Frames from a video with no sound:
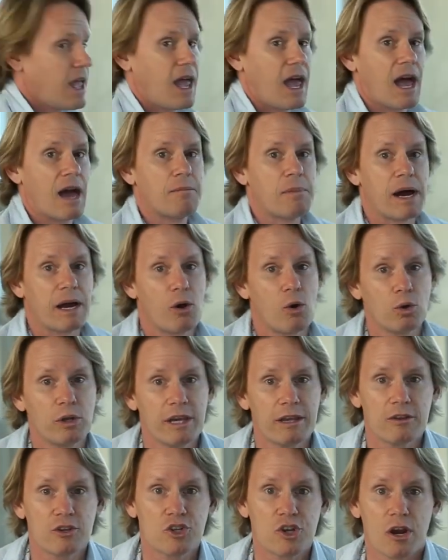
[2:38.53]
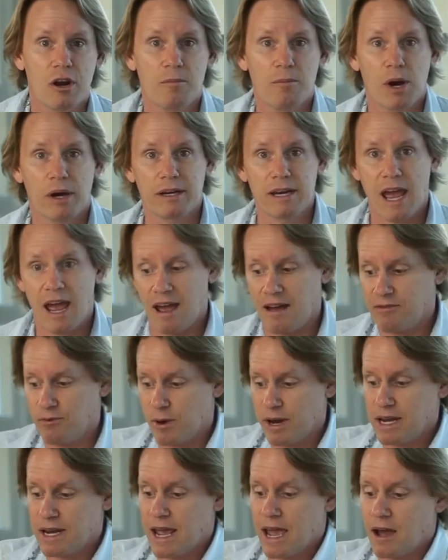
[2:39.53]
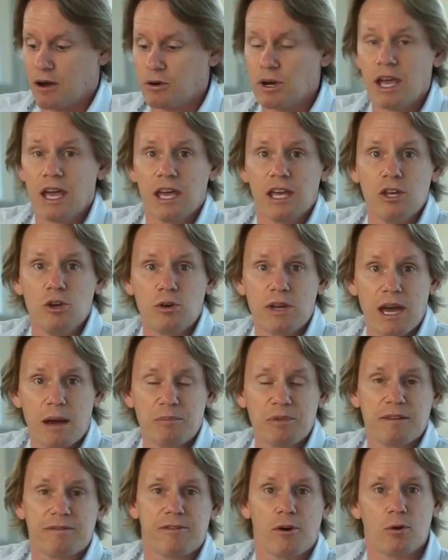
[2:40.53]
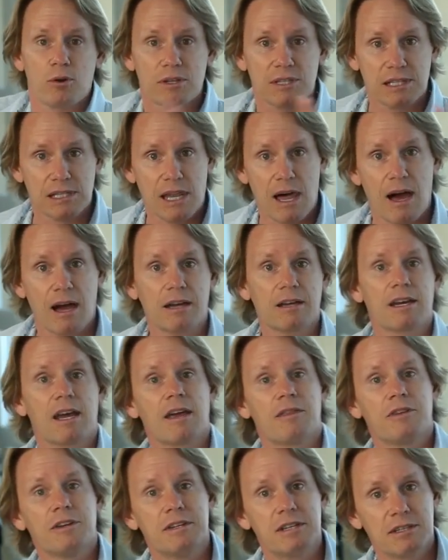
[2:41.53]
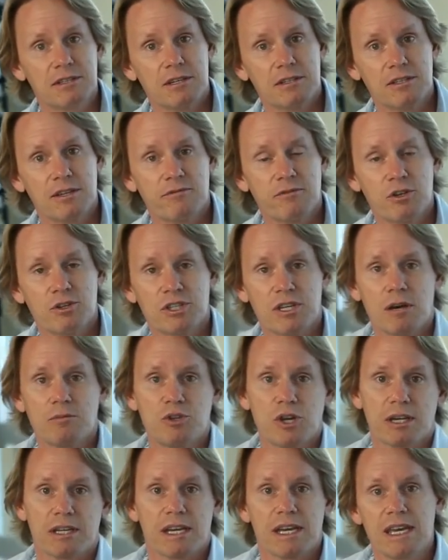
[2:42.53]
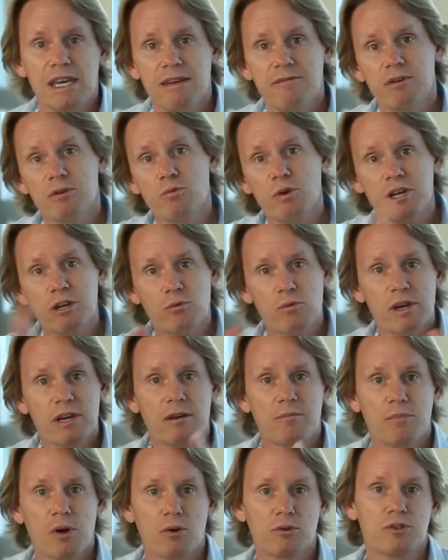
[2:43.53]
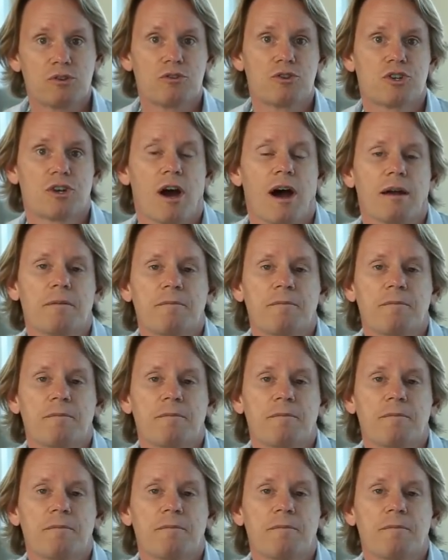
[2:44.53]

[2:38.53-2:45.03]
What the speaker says: And by holding the shutter button halfway down, you kept the focus locked at the distance of your subject even when you recomposed your shot.